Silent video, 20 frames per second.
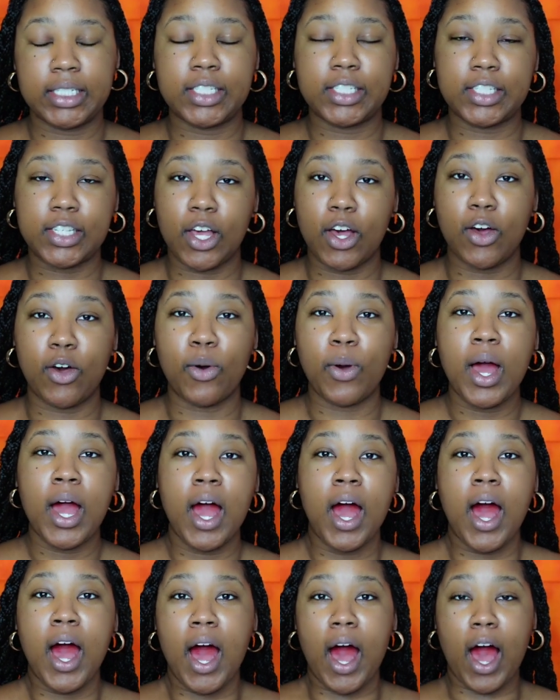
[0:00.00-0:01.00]
So
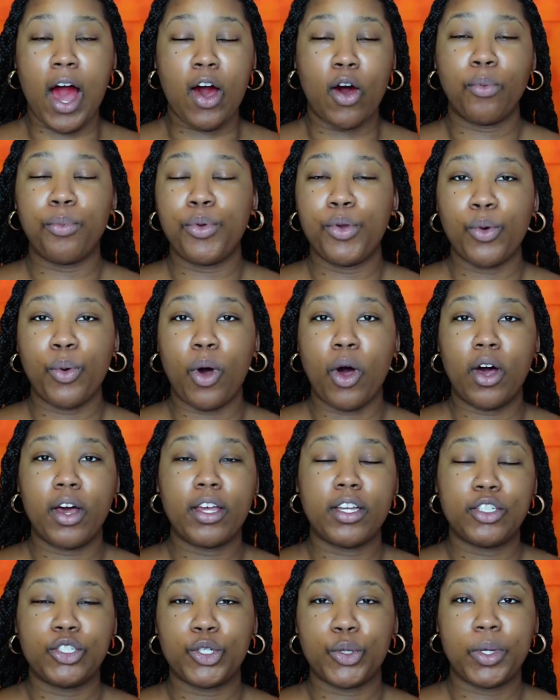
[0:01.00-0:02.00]
I hope you all
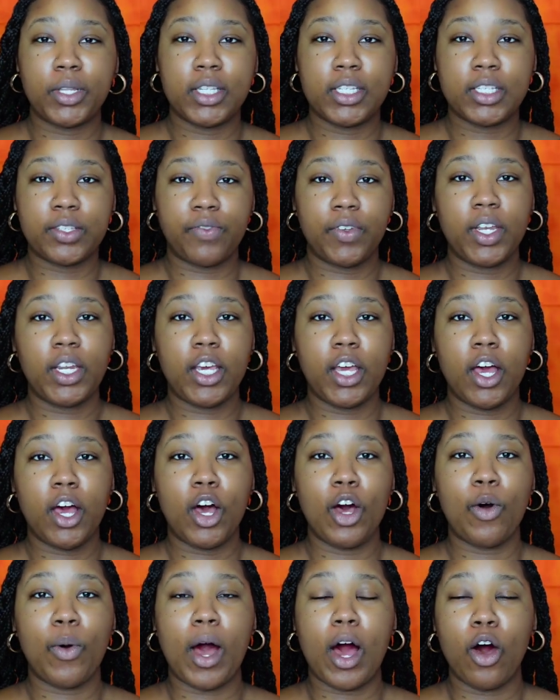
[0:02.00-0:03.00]
enjoyed this
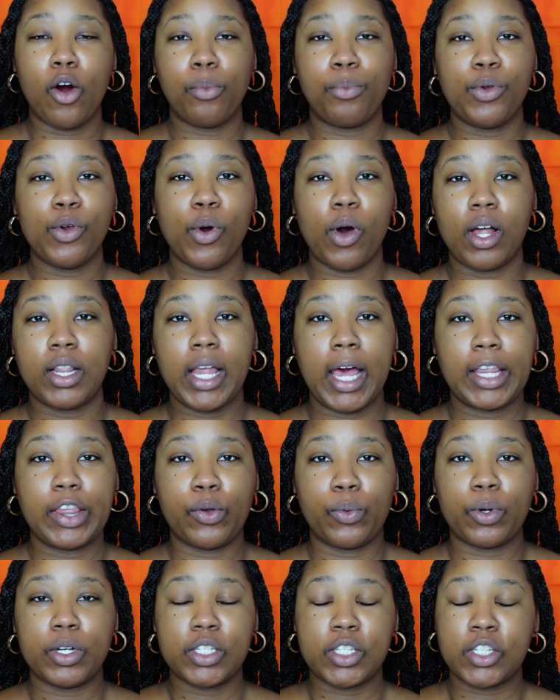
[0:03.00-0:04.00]
video. I hope you all like
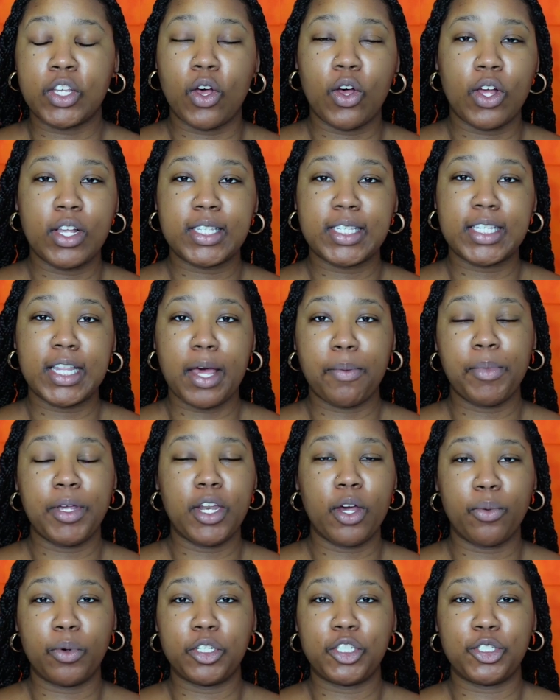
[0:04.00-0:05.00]
the results. Let me
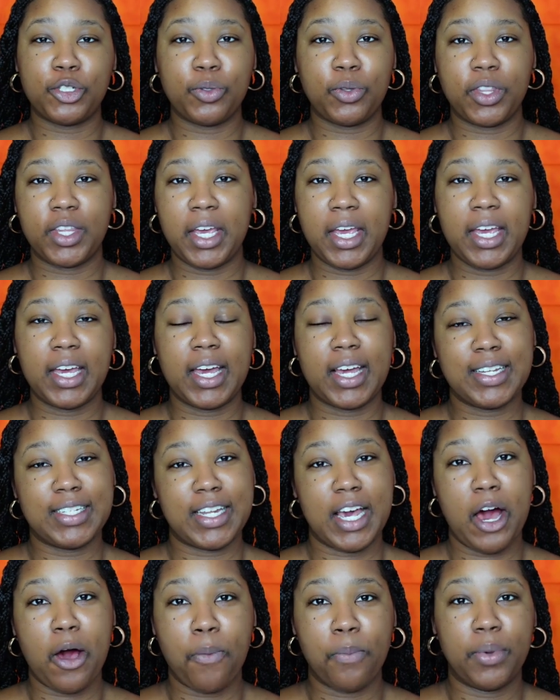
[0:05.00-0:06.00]
know what you think
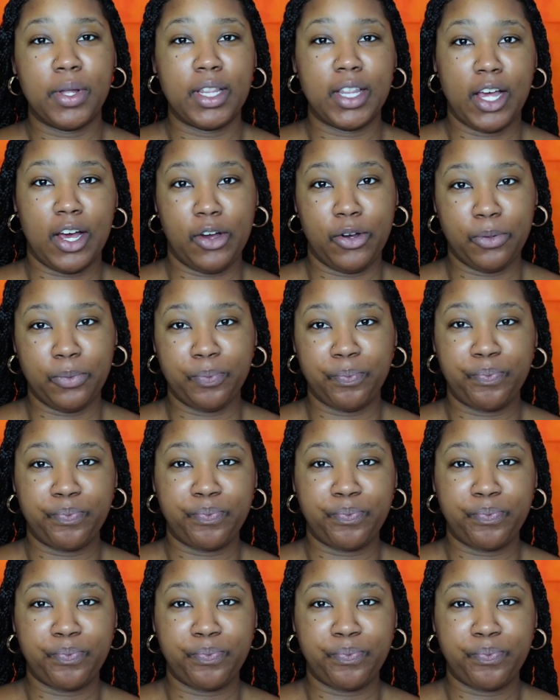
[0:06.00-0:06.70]
down below.